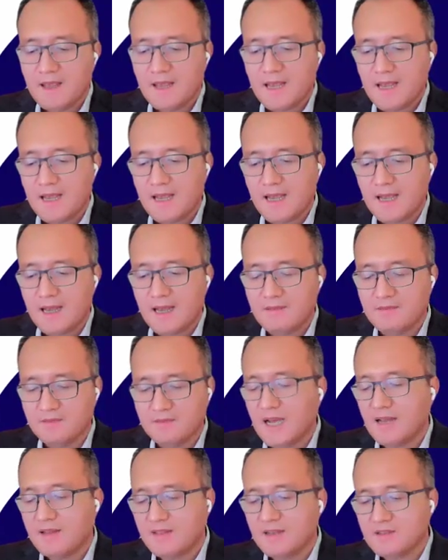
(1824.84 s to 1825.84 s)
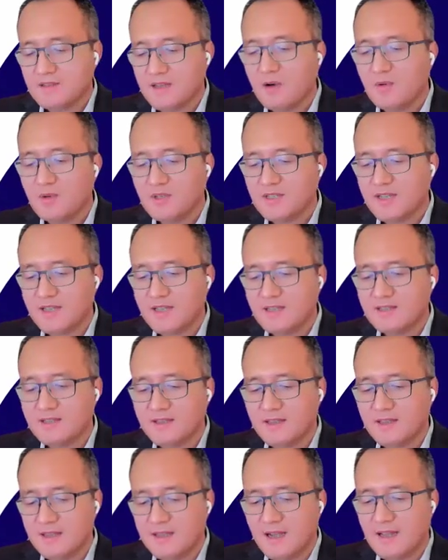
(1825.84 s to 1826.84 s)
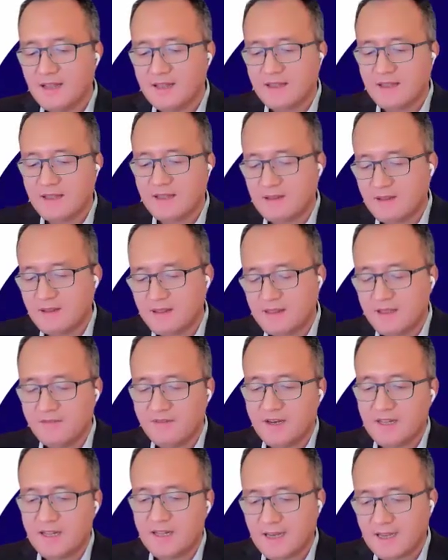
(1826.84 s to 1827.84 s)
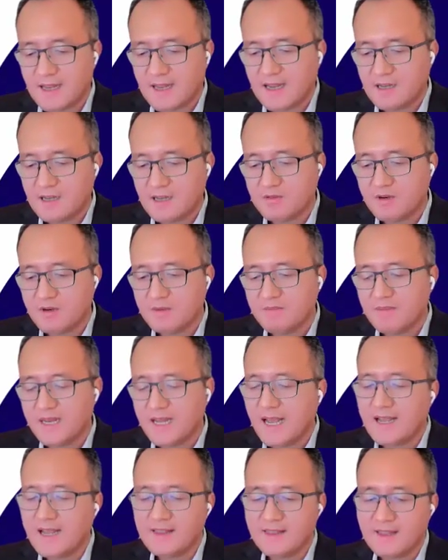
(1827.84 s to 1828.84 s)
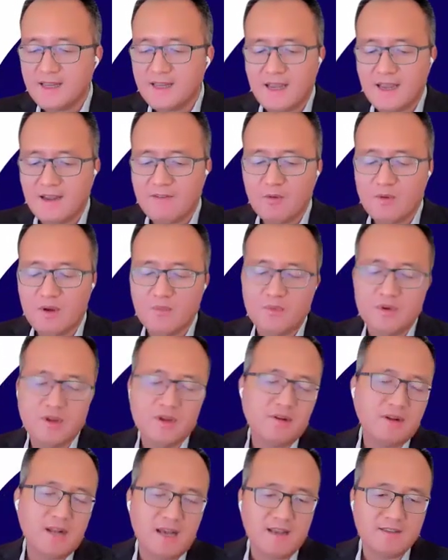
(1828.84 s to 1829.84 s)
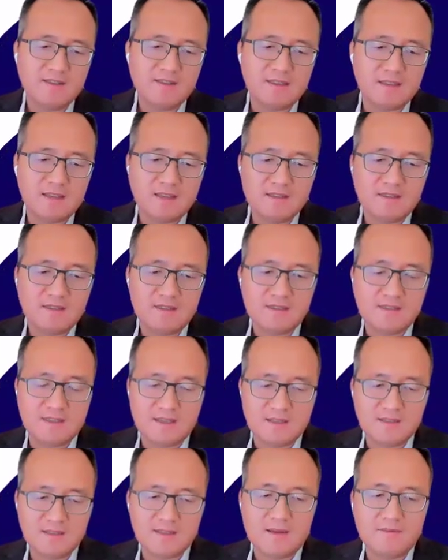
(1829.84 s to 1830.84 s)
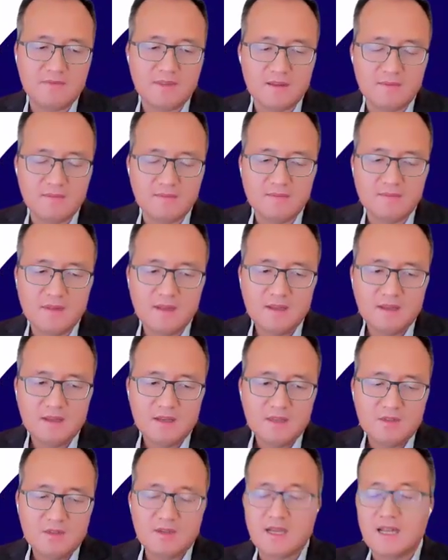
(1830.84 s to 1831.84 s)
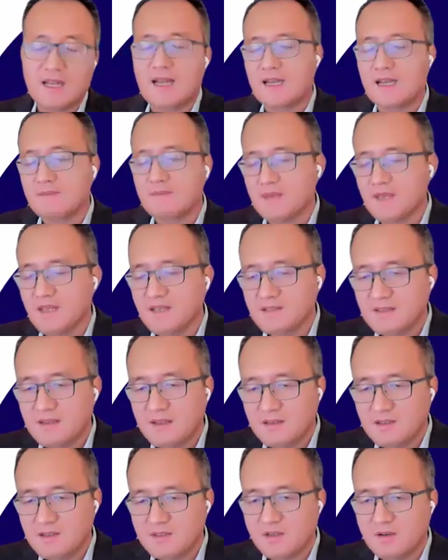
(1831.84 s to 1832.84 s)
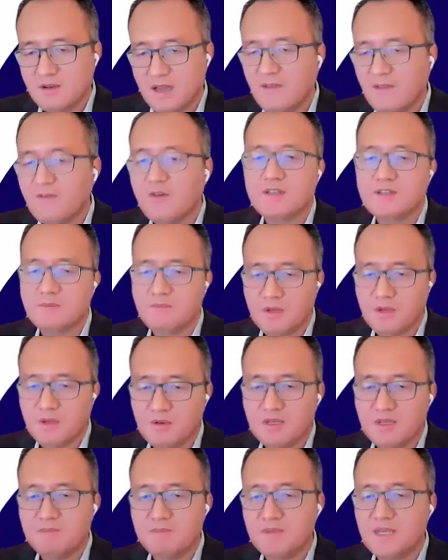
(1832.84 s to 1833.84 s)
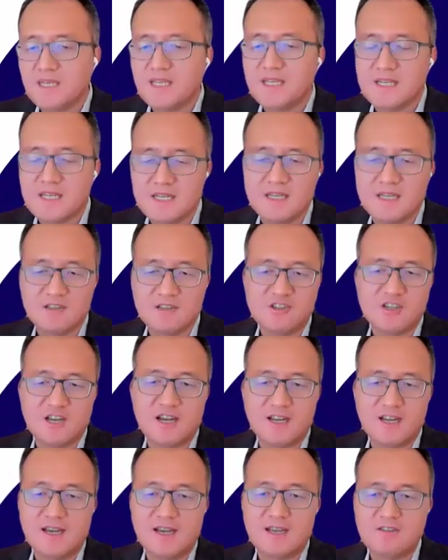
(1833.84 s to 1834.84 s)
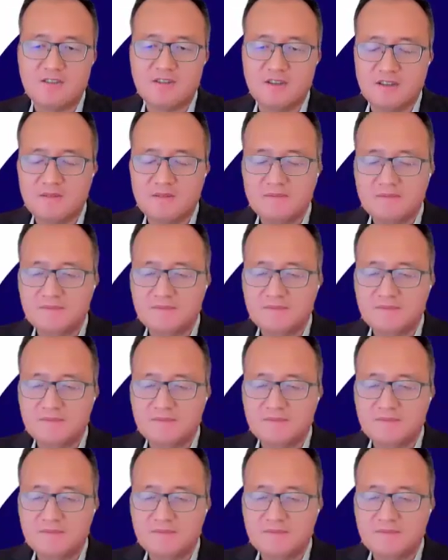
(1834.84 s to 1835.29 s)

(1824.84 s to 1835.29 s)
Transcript: And yeah, I would say that different data category. But I think everyone realized this is something you cannot miss. So everyone's building BDT in China, actually.